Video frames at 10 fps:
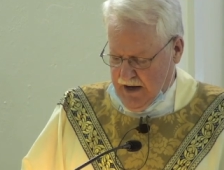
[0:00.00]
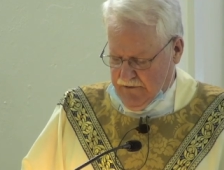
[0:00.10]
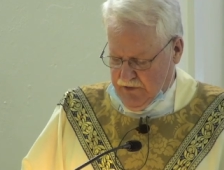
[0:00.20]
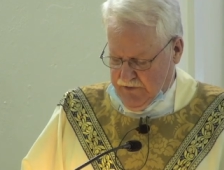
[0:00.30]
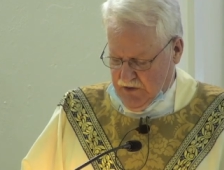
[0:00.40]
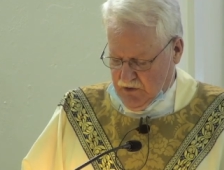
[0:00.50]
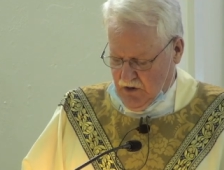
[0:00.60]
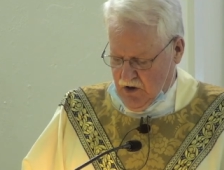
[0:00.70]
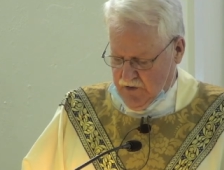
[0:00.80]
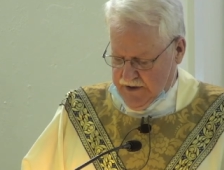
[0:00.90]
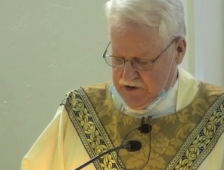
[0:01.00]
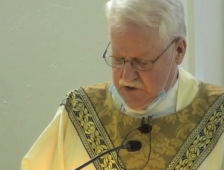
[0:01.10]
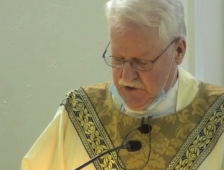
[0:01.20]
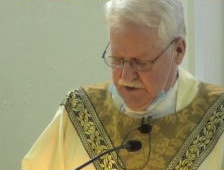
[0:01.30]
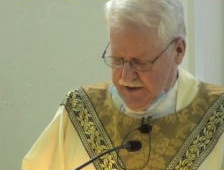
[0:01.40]
you have revealed all
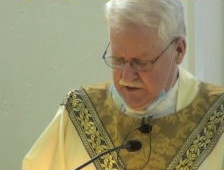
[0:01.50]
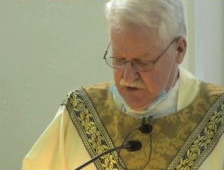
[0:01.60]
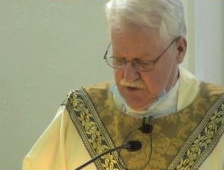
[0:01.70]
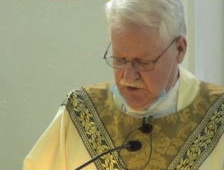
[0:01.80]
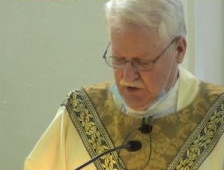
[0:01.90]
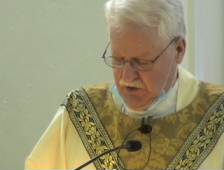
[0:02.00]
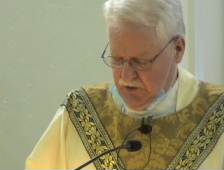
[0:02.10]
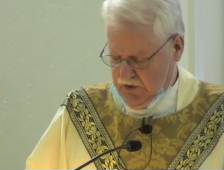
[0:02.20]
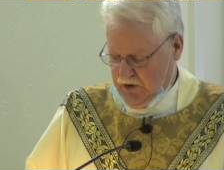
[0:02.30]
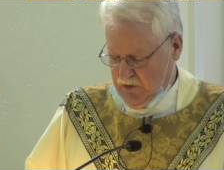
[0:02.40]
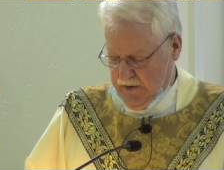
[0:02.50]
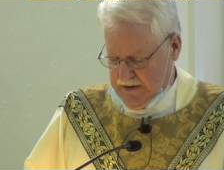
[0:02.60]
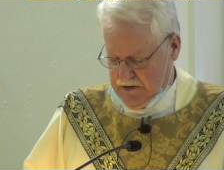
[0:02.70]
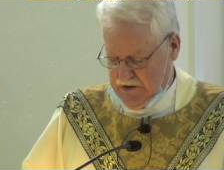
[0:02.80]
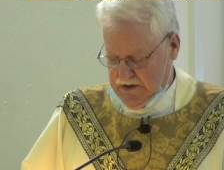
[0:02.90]
these good things to your
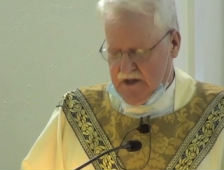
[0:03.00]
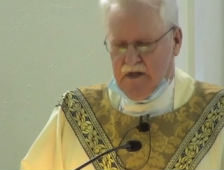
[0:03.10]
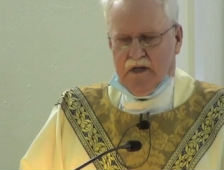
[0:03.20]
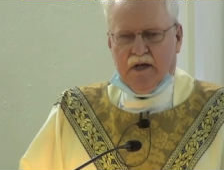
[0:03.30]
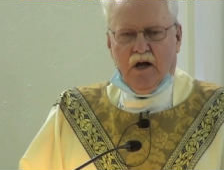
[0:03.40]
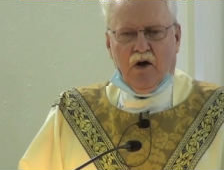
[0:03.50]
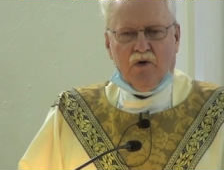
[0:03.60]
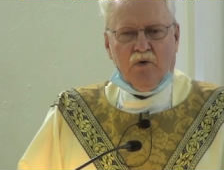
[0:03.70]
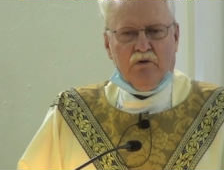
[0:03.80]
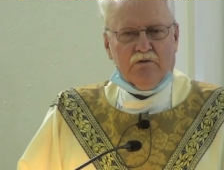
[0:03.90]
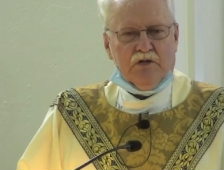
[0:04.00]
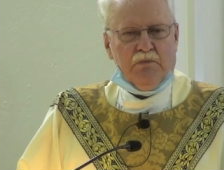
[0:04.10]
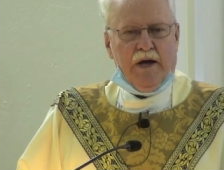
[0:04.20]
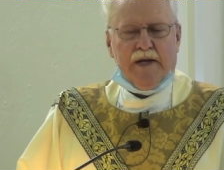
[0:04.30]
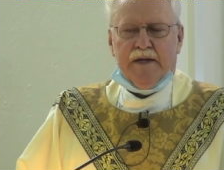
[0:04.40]
little ones. Our
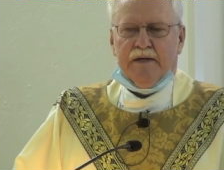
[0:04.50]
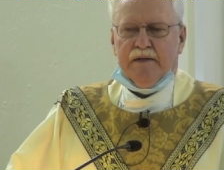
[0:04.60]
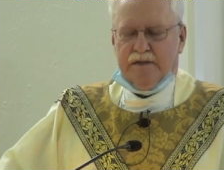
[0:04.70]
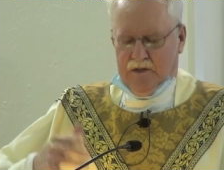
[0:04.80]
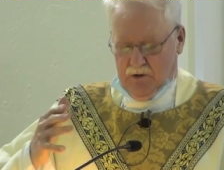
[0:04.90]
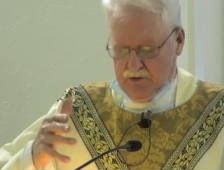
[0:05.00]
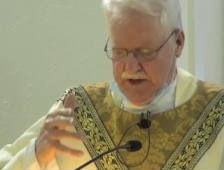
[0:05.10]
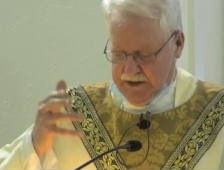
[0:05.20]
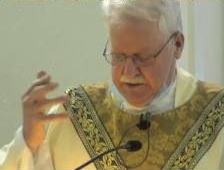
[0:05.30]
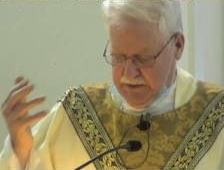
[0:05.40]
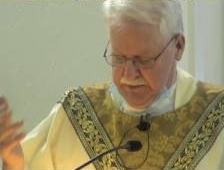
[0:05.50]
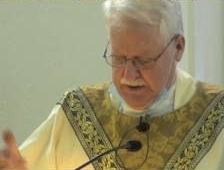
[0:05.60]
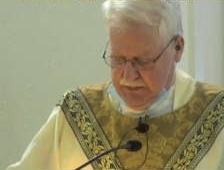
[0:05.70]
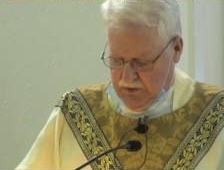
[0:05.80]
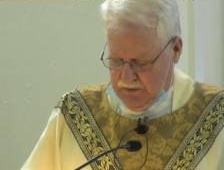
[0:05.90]
Lord is reminding the New
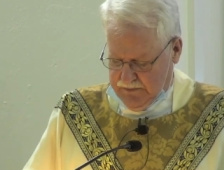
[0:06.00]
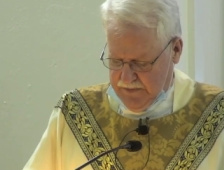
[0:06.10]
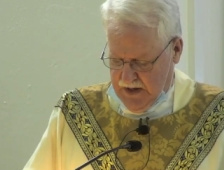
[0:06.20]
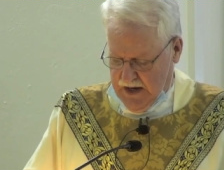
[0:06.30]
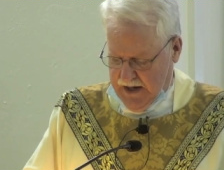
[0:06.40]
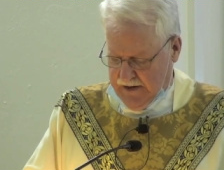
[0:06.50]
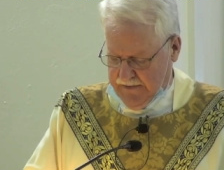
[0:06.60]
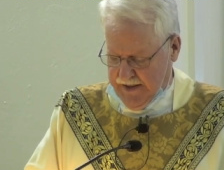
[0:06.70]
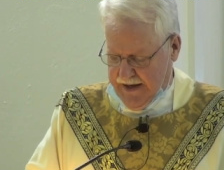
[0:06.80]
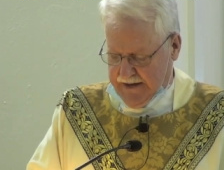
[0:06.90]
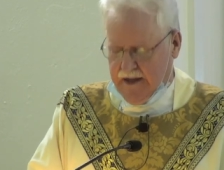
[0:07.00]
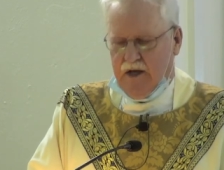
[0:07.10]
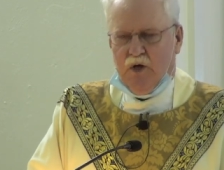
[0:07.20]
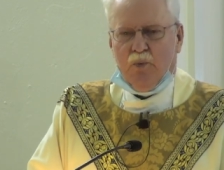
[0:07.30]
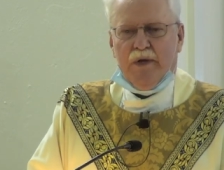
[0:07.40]
Testament people uh,
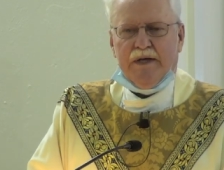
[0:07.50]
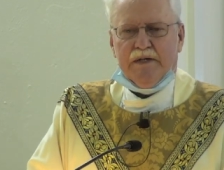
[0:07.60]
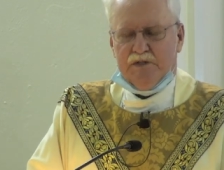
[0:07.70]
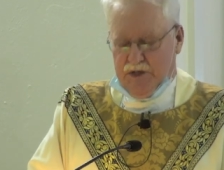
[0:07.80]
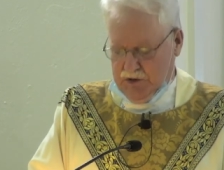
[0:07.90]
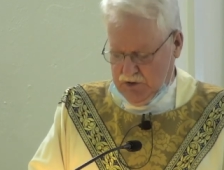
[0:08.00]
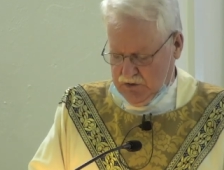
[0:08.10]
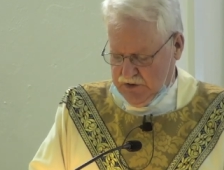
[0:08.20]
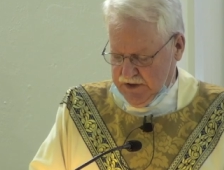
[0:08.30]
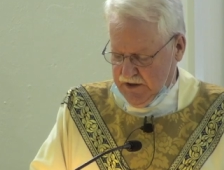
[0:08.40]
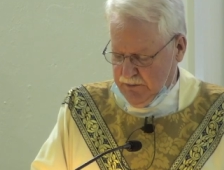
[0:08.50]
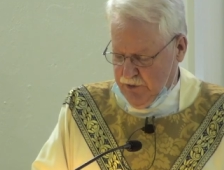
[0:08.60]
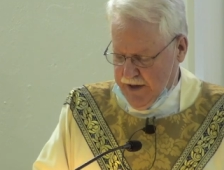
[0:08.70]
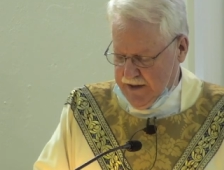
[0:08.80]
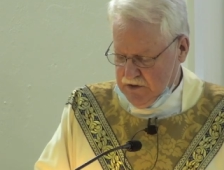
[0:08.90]
that we continue to
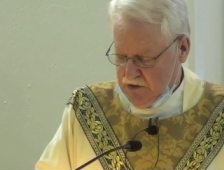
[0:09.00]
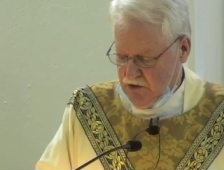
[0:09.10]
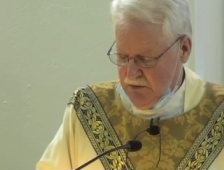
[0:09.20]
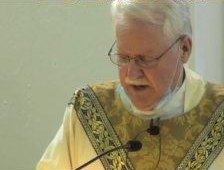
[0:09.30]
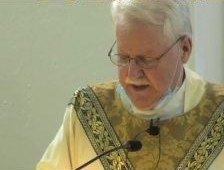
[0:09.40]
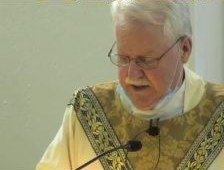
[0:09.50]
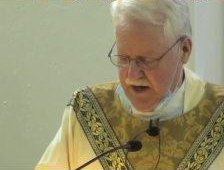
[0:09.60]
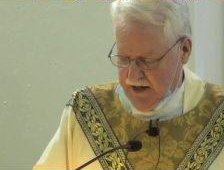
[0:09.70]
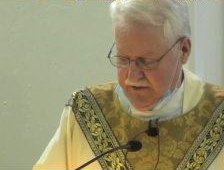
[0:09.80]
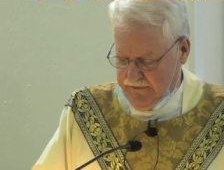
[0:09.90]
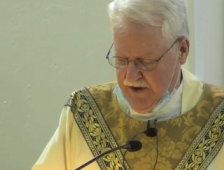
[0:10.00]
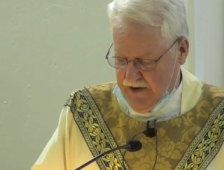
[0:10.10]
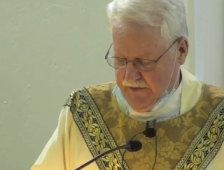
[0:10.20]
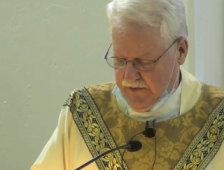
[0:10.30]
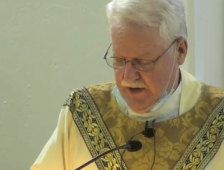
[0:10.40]
give praise to Almighty God
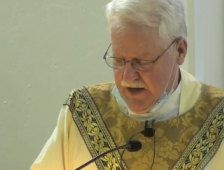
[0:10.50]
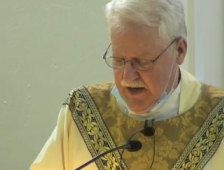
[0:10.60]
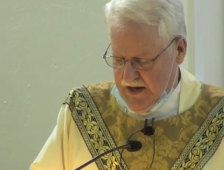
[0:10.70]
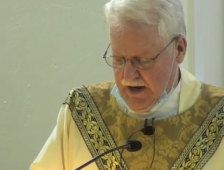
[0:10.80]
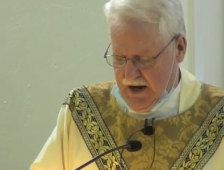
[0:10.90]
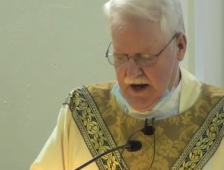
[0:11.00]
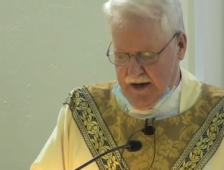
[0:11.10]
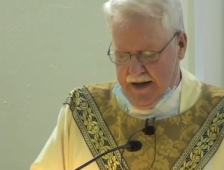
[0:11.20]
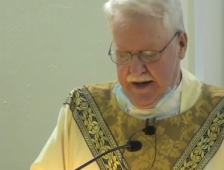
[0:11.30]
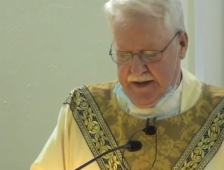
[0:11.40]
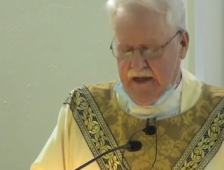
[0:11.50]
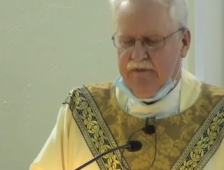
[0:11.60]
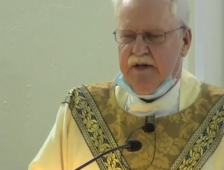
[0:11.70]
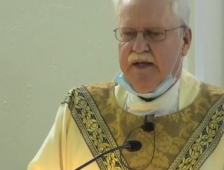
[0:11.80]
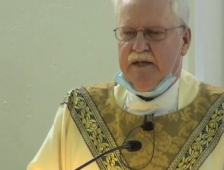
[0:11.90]
and Father, uh,
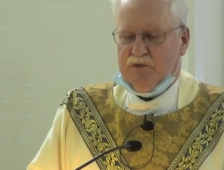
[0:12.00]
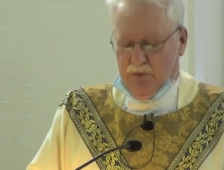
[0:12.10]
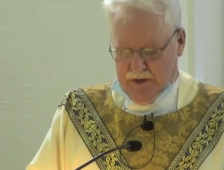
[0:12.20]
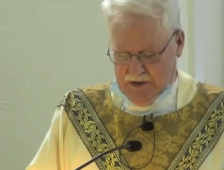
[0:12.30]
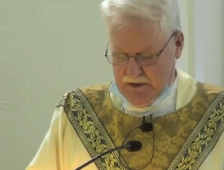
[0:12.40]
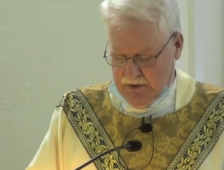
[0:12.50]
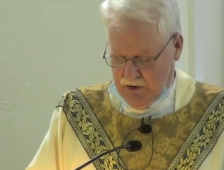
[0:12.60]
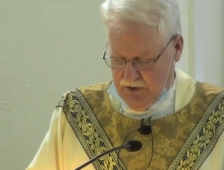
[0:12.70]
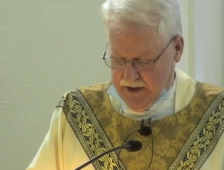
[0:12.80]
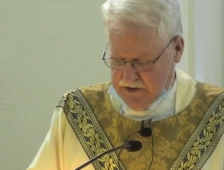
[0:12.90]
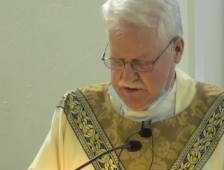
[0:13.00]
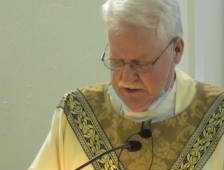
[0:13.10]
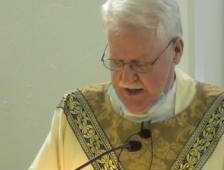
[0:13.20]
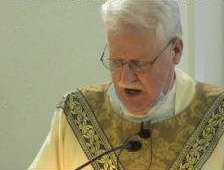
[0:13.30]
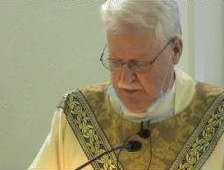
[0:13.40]
and even His wisdom and
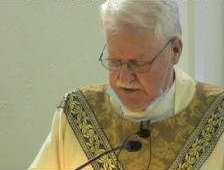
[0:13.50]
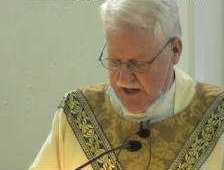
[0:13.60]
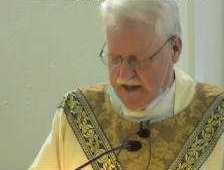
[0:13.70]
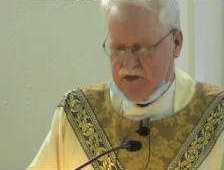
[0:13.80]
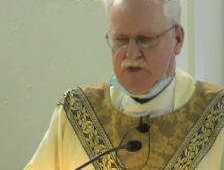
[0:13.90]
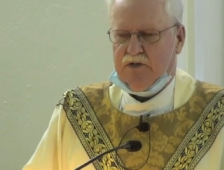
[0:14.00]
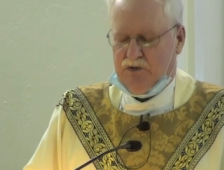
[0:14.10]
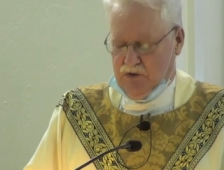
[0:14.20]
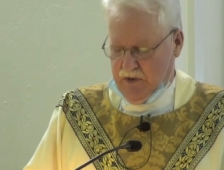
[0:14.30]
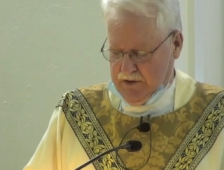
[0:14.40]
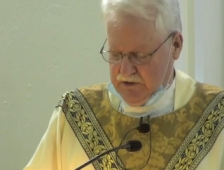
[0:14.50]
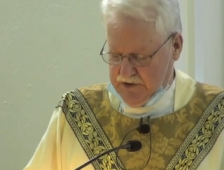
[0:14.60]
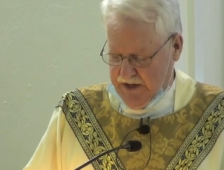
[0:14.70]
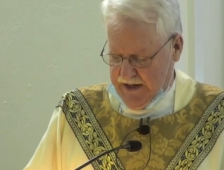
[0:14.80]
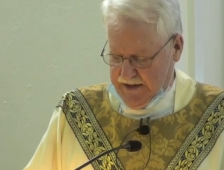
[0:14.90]
grace helps us
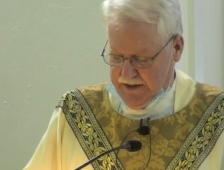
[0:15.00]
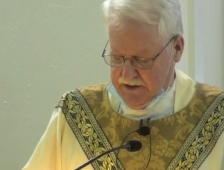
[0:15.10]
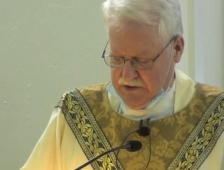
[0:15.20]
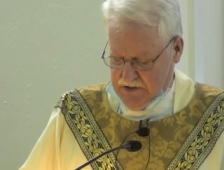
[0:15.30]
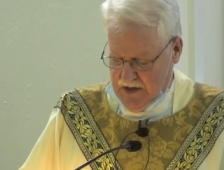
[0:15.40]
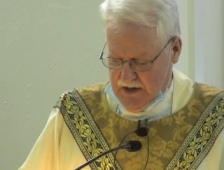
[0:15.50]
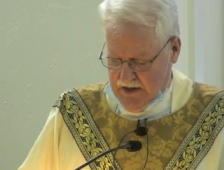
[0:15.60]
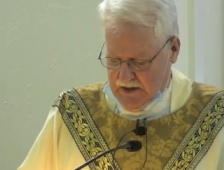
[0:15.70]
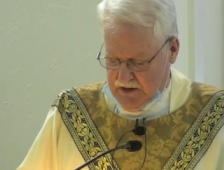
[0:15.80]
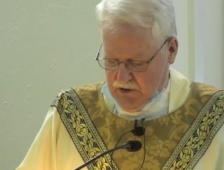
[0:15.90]
to understand His